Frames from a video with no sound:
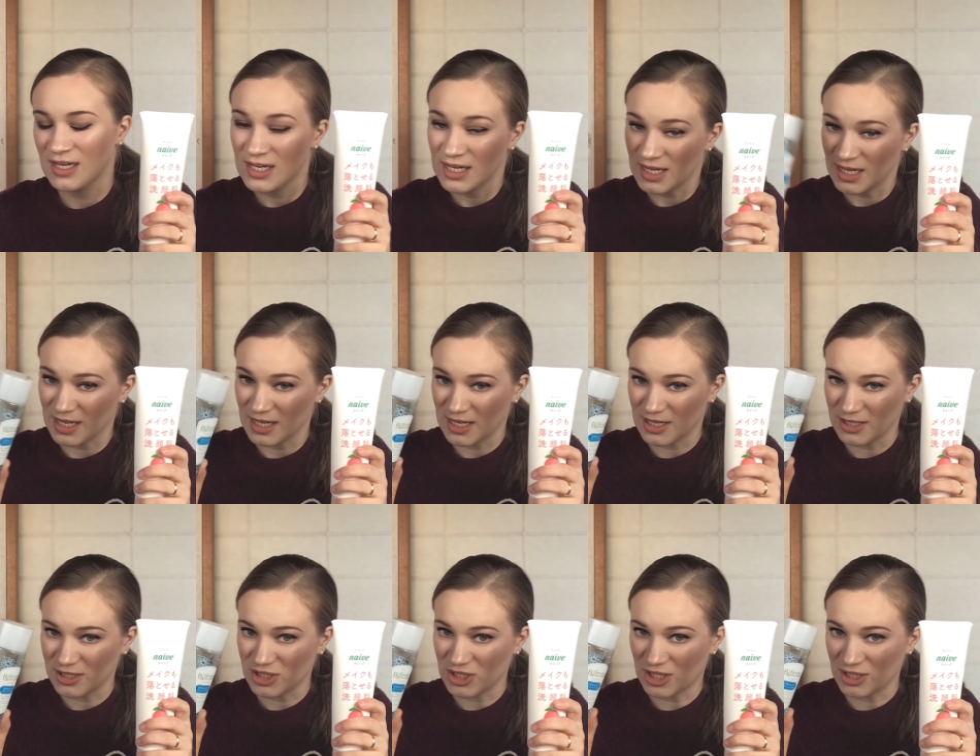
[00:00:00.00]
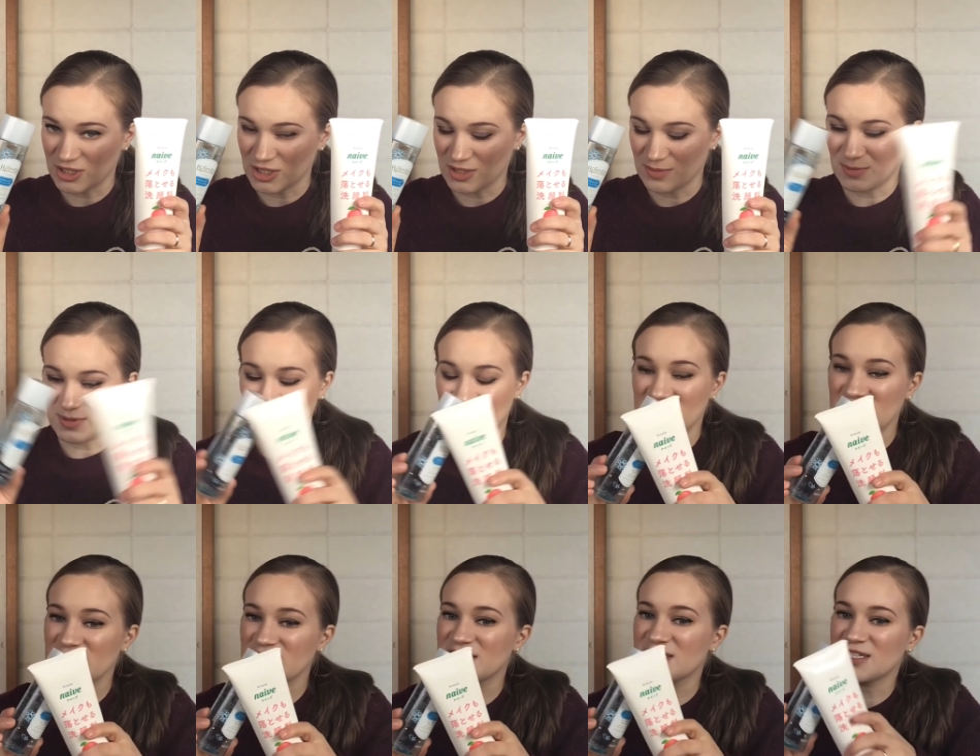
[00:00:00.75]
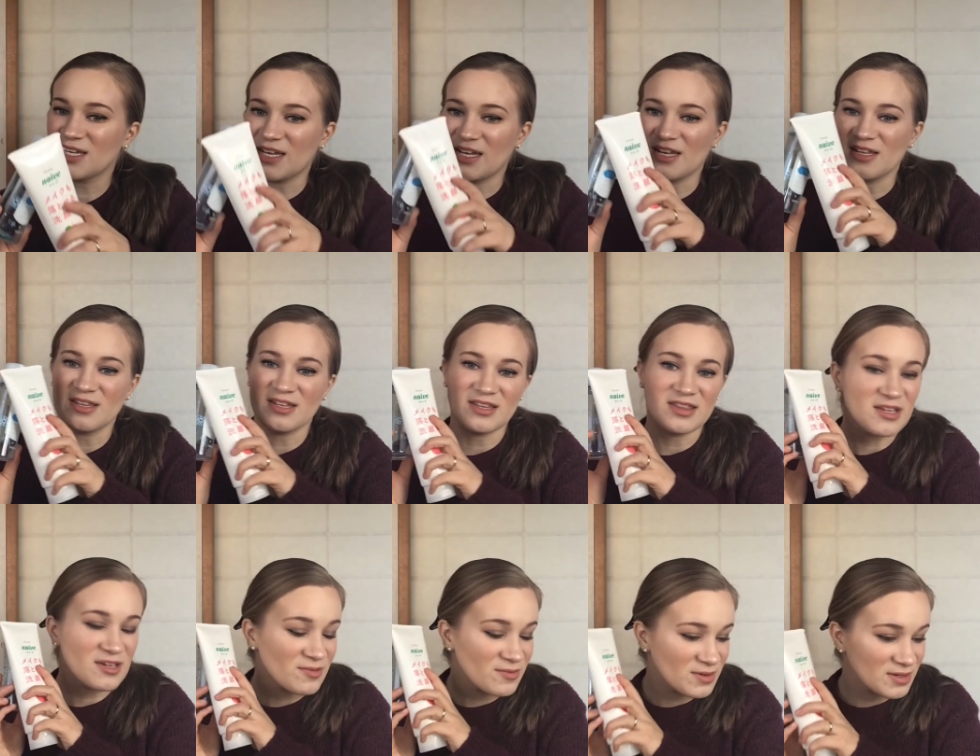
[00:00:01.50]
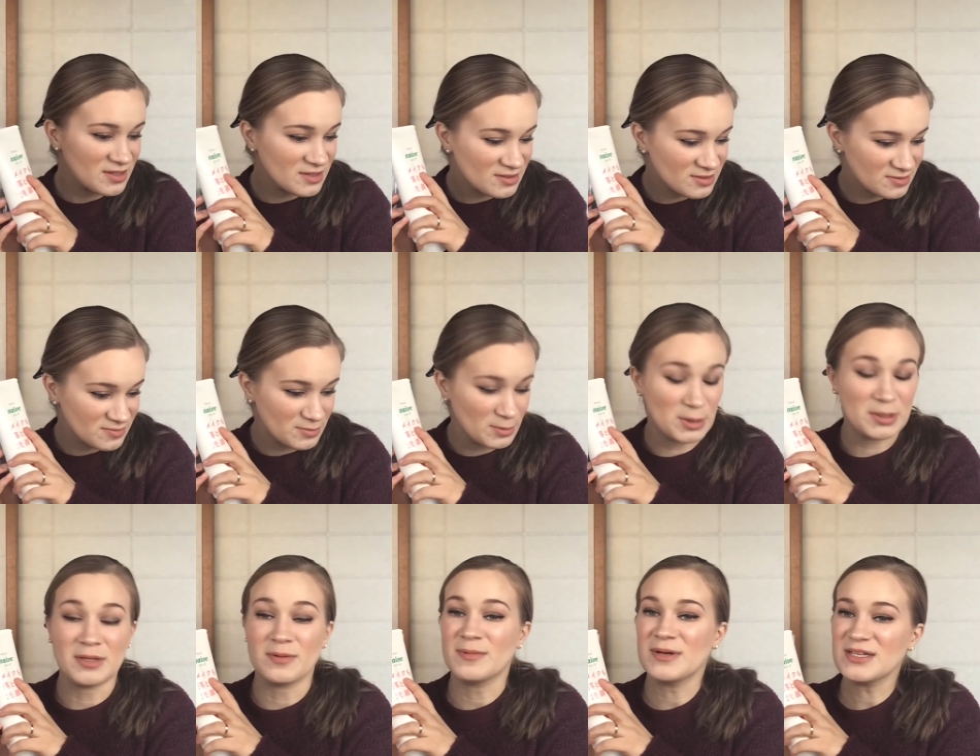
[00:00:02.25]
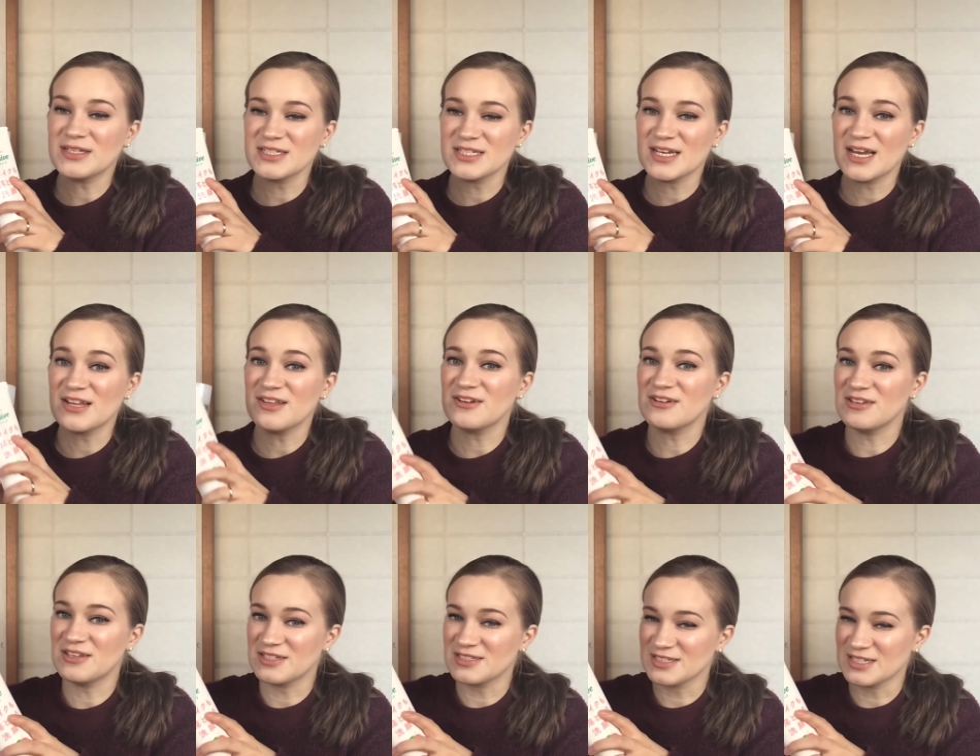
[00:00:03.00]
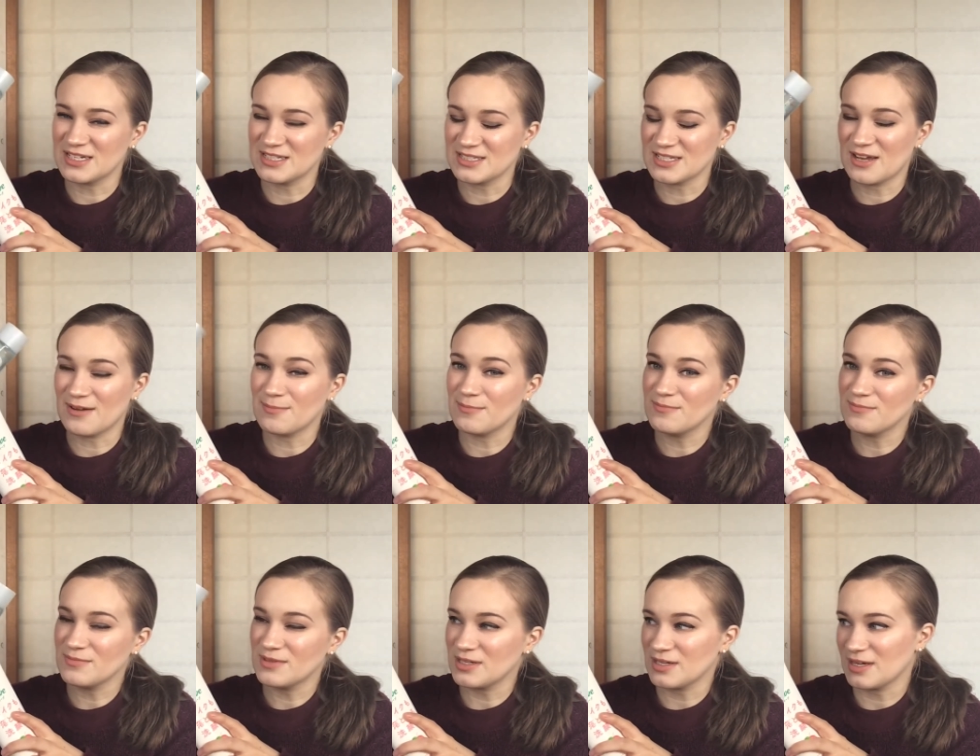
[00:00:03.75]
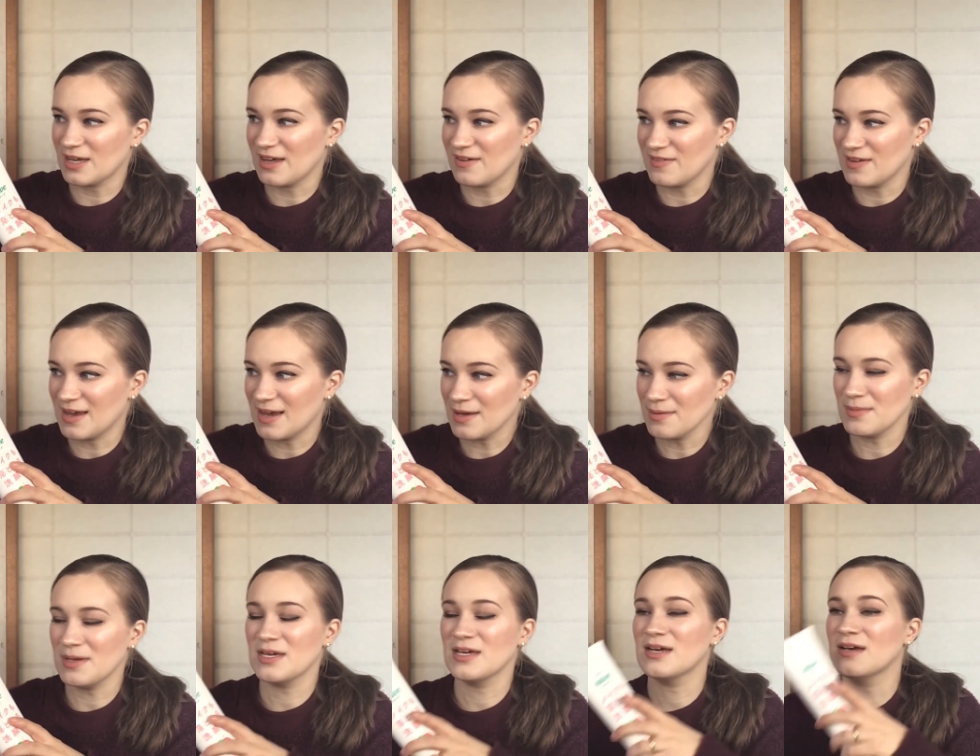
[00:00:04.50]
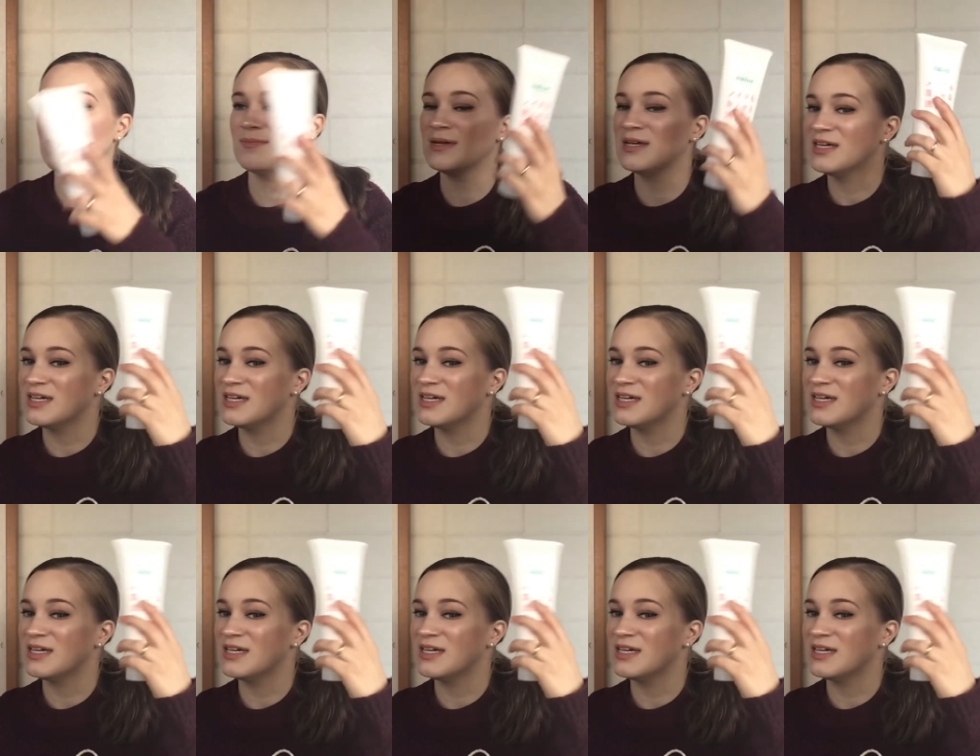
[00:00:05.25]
in conjunction with this, and I think they work really well together. This gets off the heavy eye makeup.